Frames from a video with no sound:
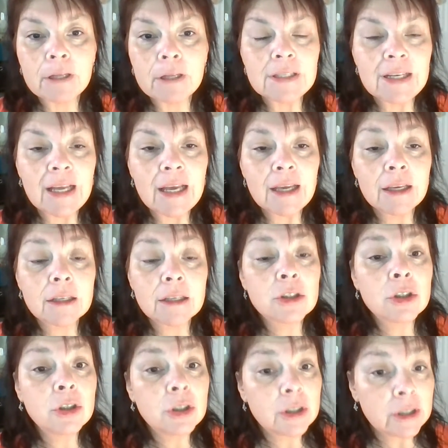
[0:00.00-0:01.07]
today is
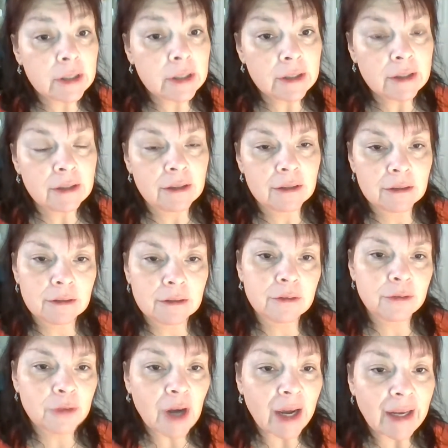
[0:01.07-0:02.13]
Good
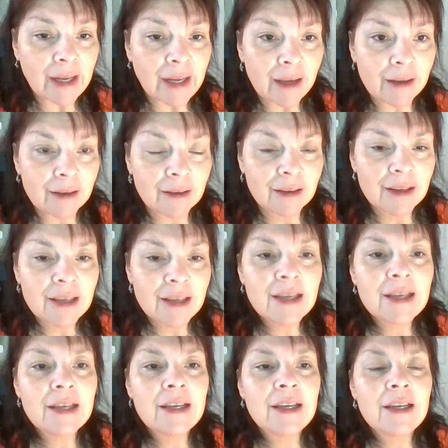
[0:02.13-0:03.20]
Friday.
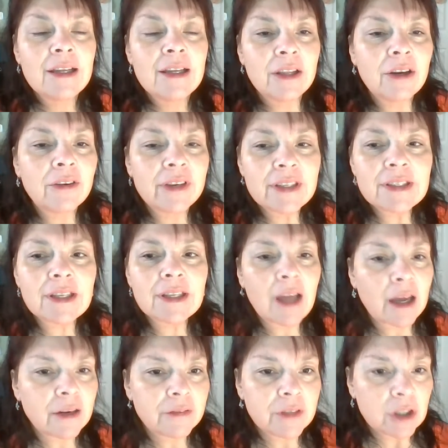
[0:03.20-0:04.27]
There is a
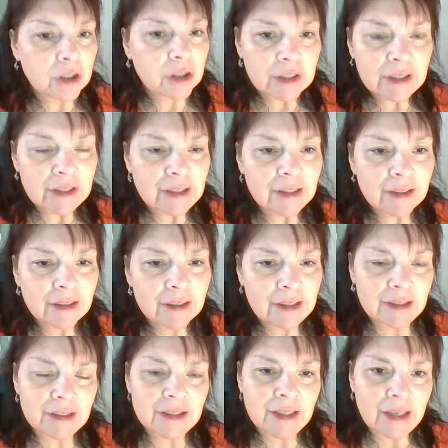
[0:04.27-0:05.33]
lot of good
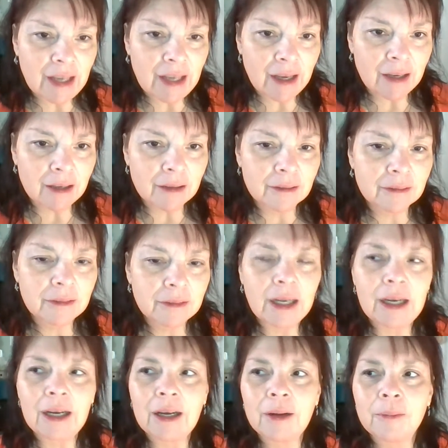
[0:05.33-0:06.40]
in today.
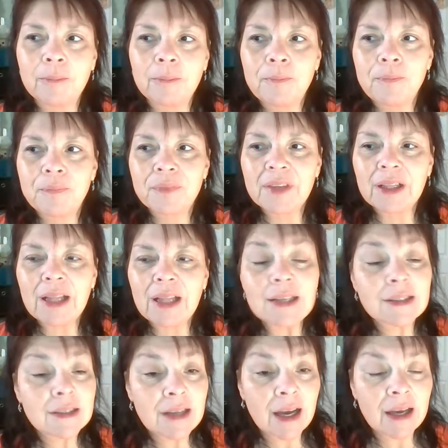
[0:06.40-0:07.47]
Um,
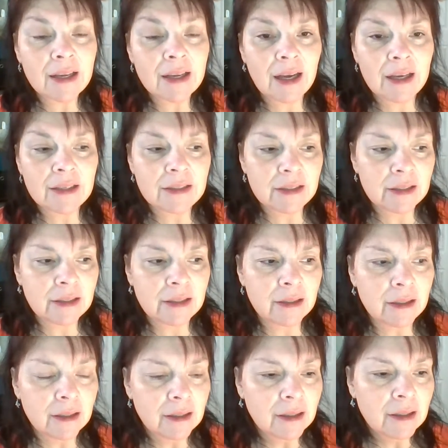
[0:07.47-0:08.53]
Last night, I
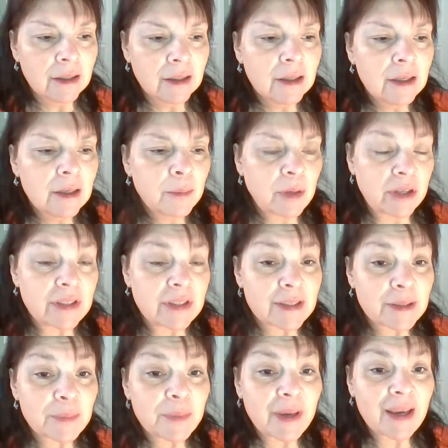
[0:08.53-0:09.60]
did
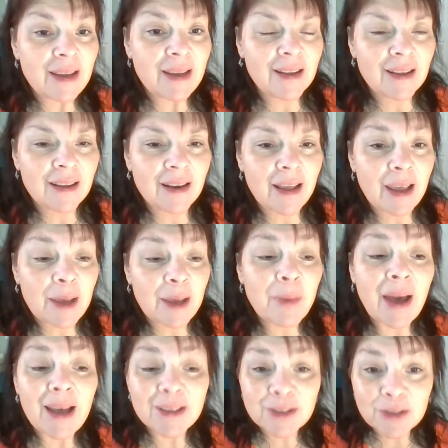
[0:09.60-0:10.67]
participate in the
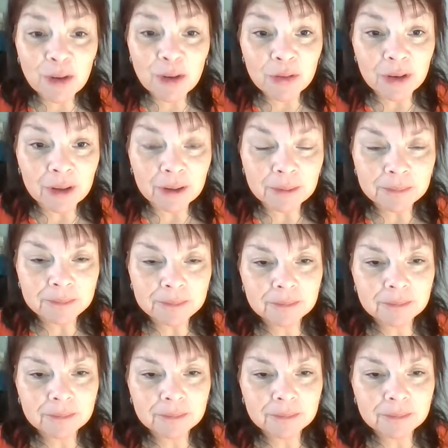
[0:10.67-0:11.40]
Passover